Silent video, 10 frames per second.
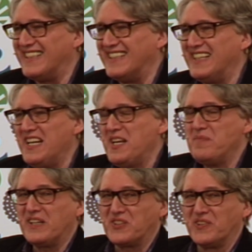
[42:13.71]
Yeah,
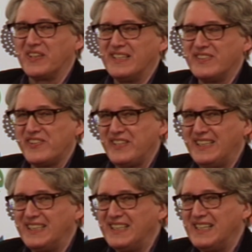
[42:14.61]
because they
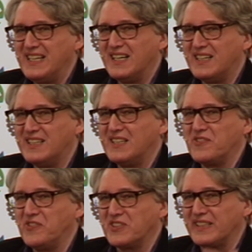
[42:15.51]
really are
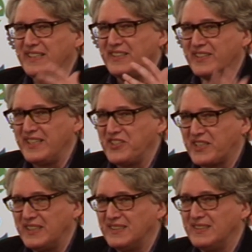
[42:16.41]
for the
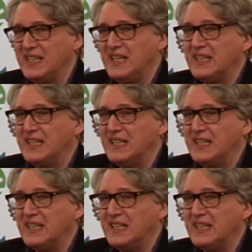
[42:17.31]
irrational,